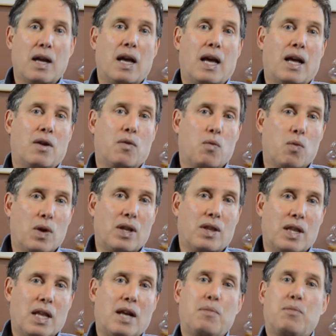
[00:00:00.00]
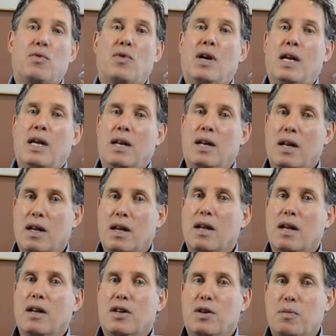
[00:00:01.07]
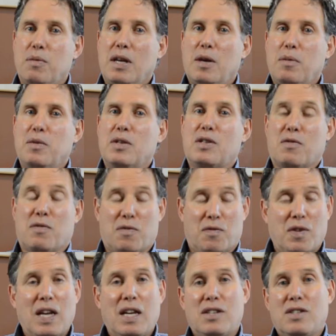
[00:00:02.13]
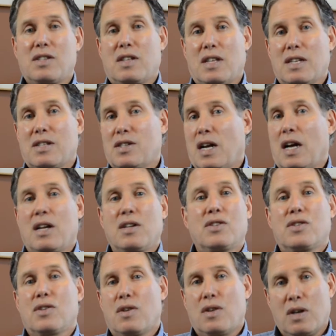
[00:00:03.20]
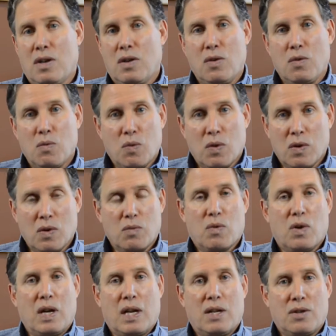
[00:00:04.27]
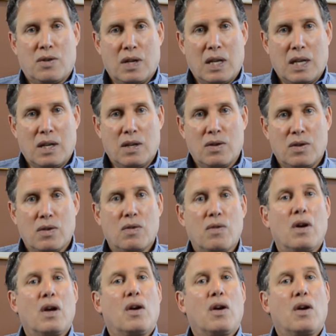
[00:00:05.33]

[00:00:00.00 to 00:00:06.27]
and with that brain to be able to face this uncertain new world we're entering into